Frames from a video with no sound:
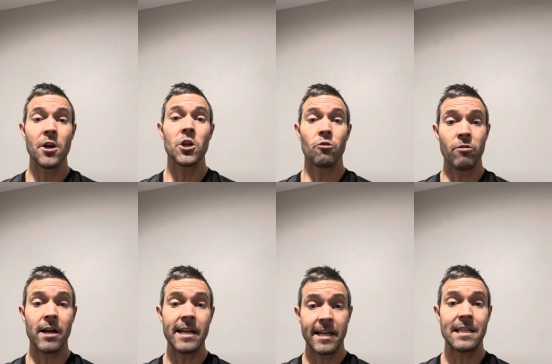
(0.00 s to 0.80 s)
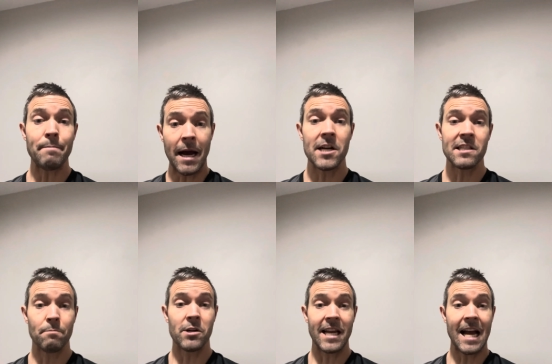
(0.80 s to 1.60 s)
You really need to punish them
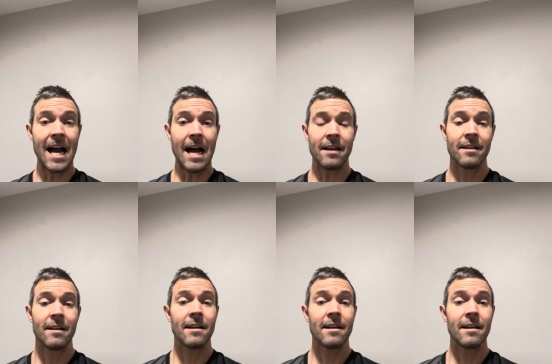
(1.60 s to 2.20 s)
pretty hard.